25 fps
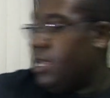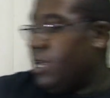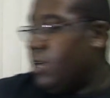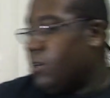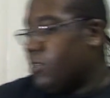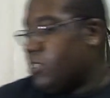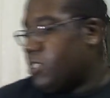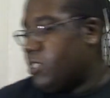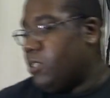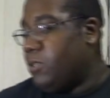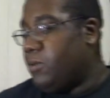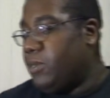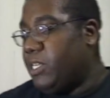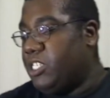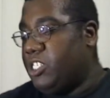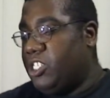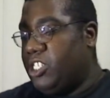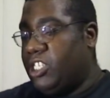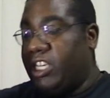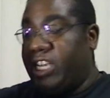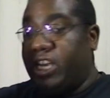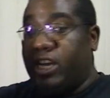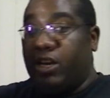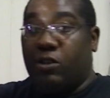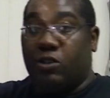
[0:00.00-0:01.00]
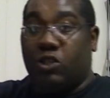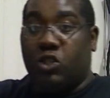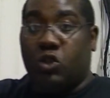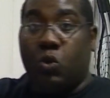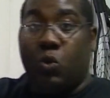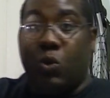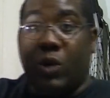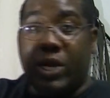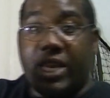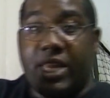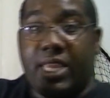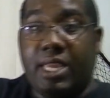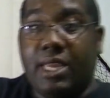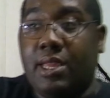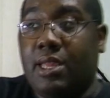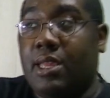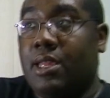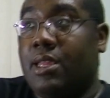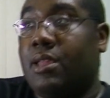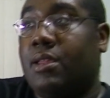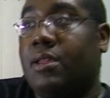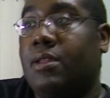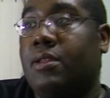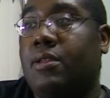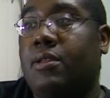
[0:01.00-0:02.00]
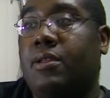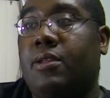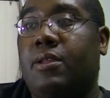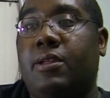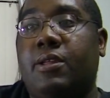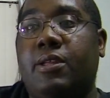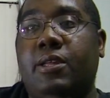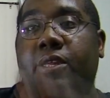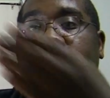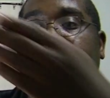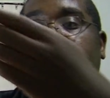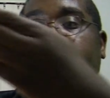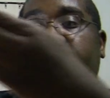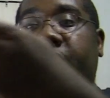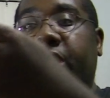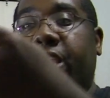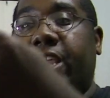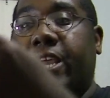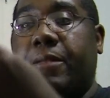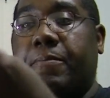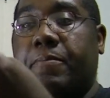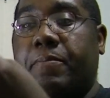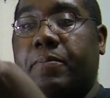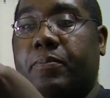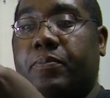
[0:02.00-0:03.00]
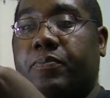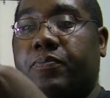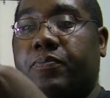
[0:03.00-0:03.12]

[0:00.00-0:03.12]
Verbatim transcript: Arsenal SDL 20 is that